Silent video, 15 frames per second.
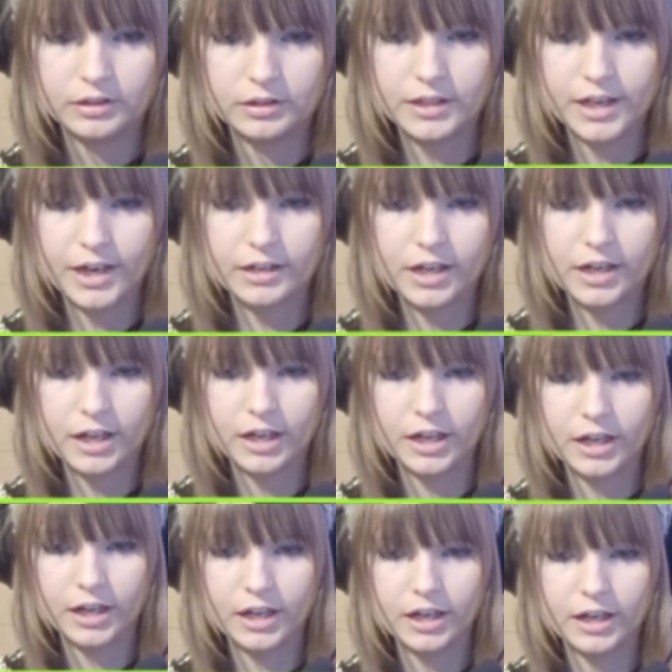ding
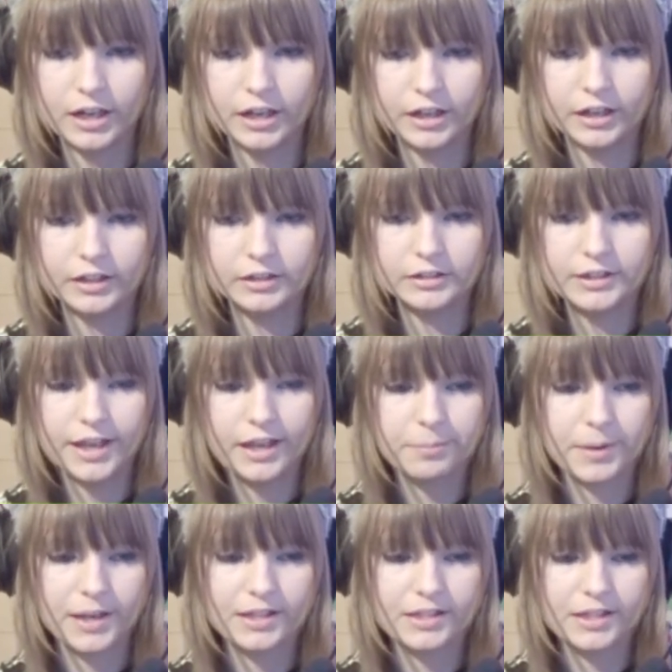dong! Take
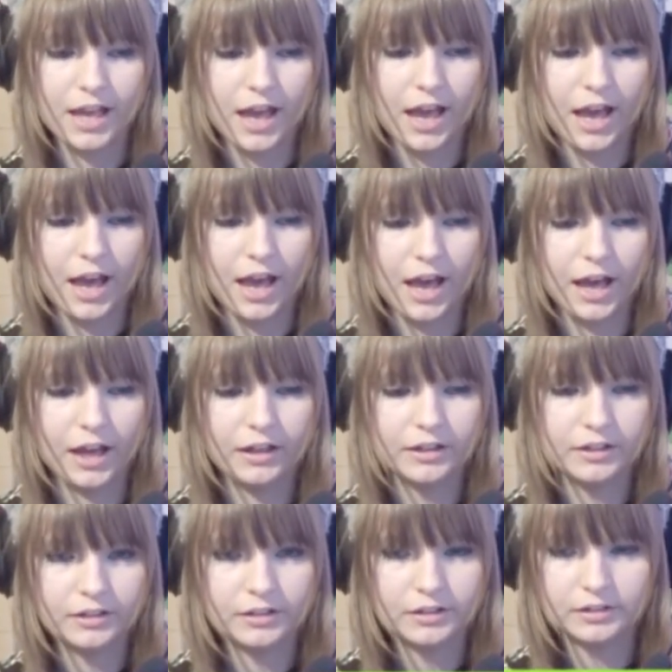pizza!
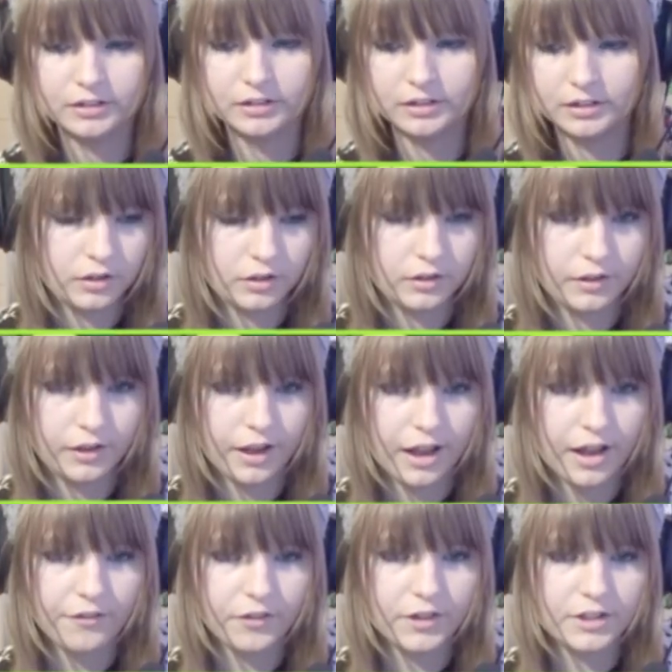
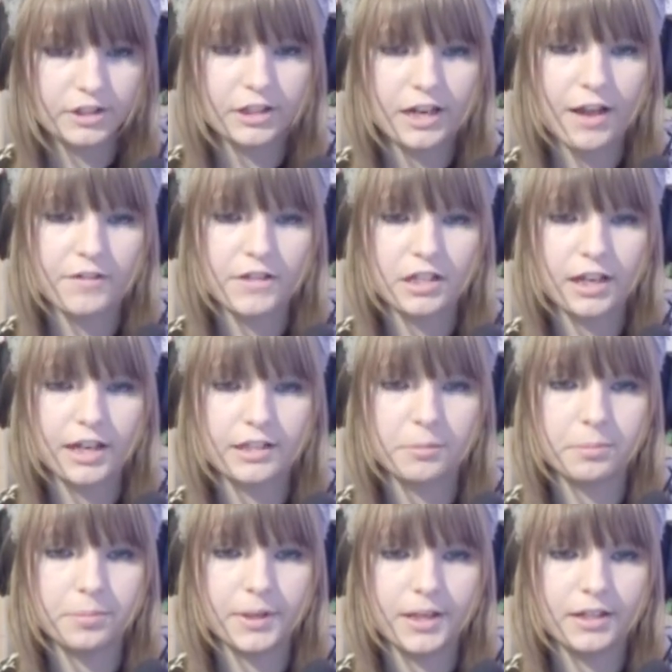Everyone's gonna have a slice
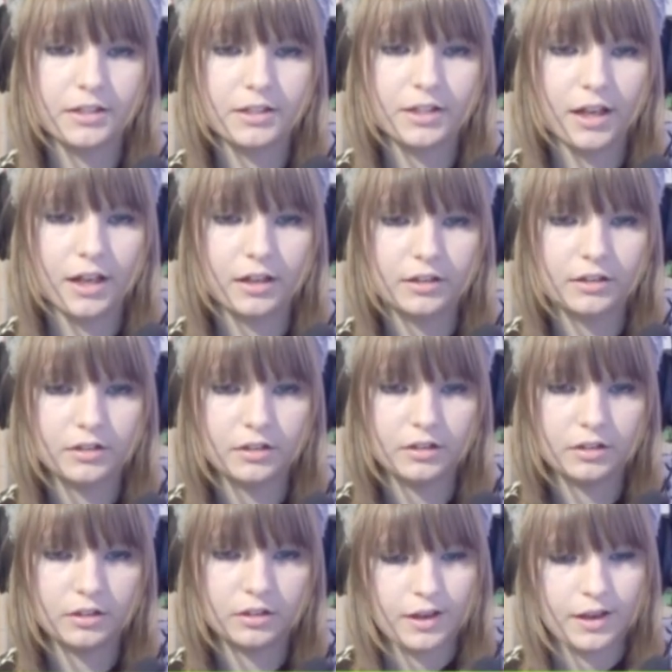of pizza.
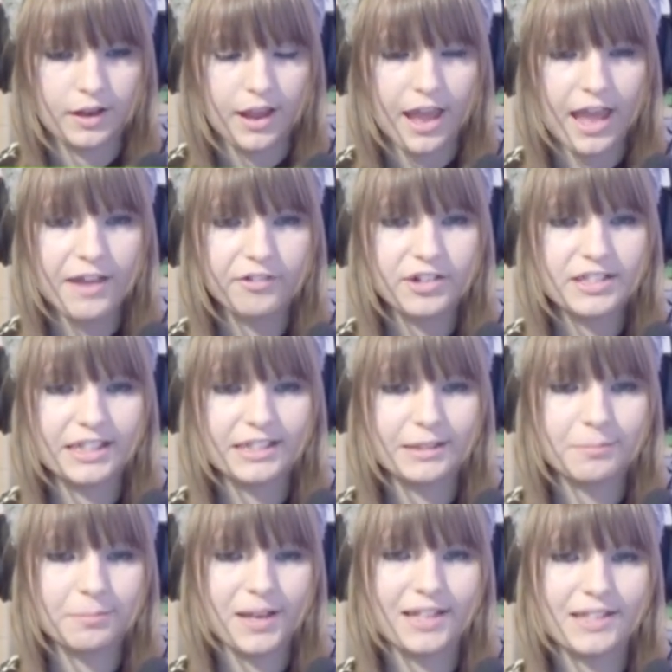Everyone's
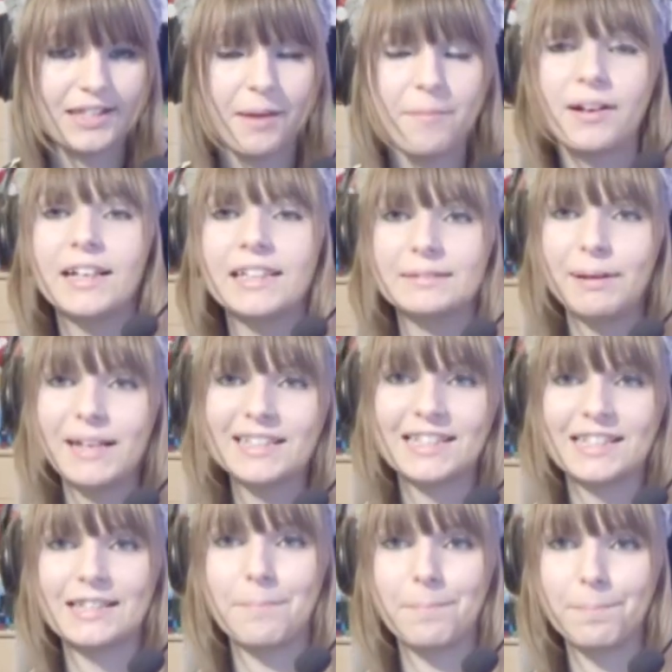eating pizza because pizza
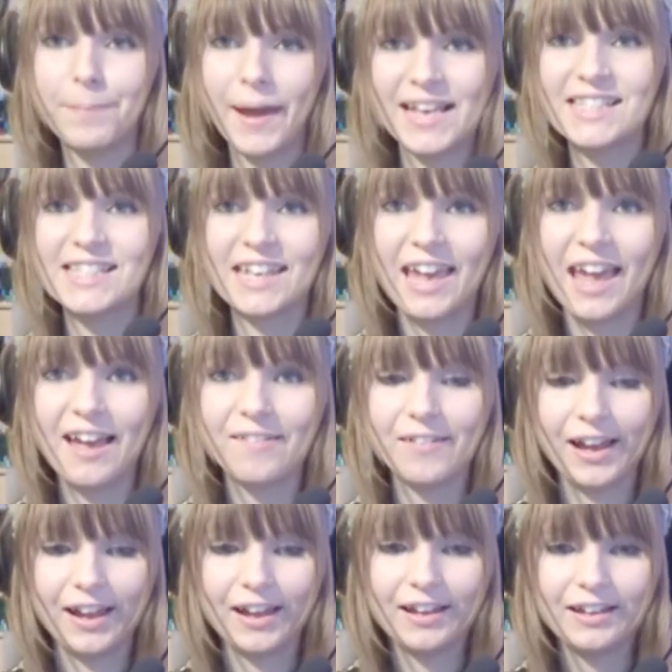is the best thing
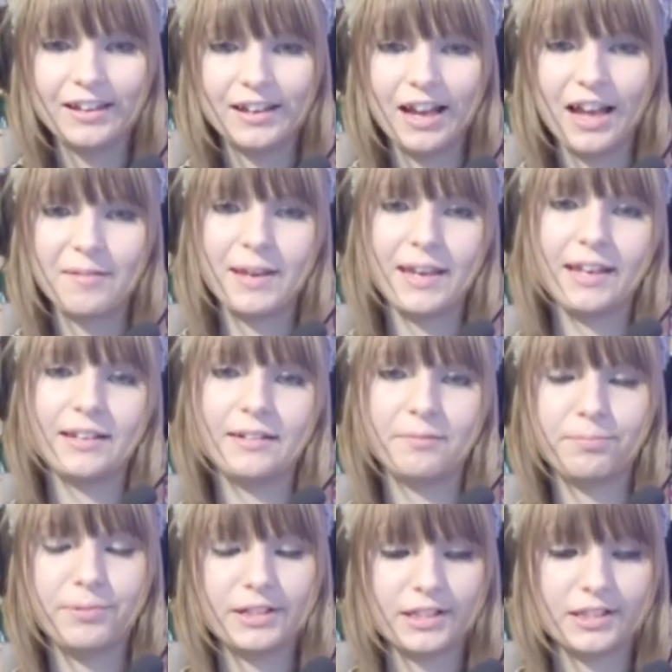ever. I mean,
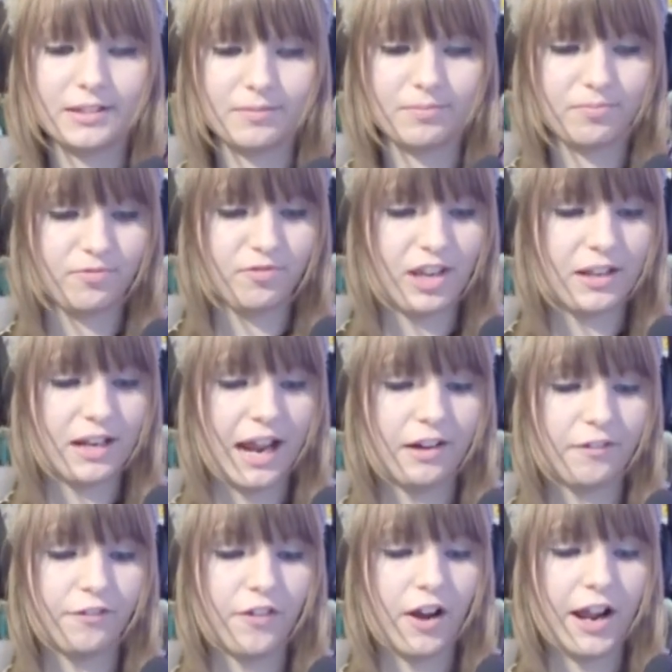we just freaking had a
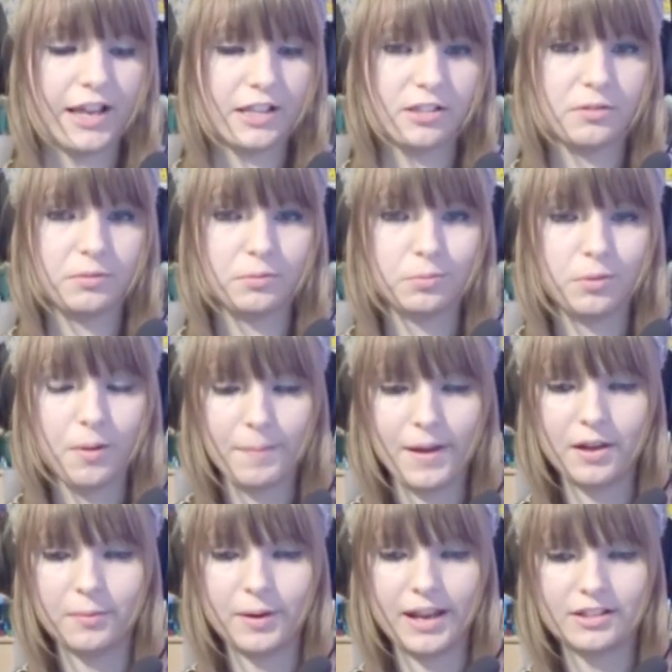fire, so what
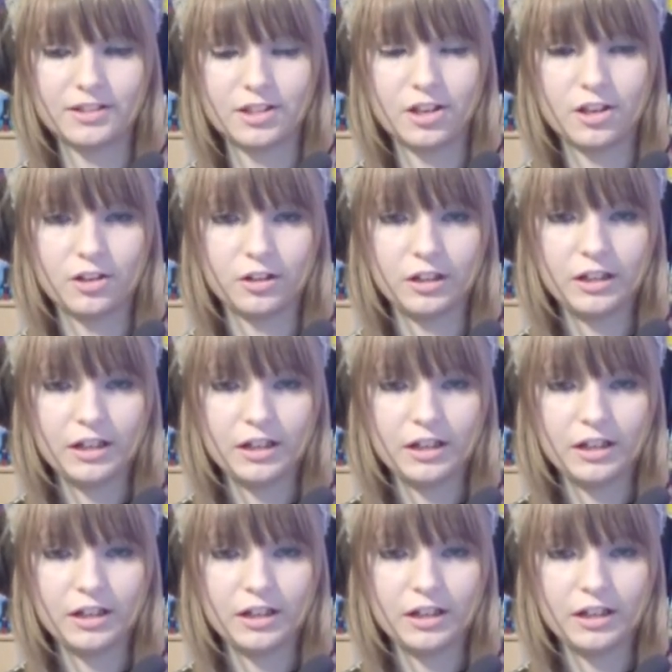better way to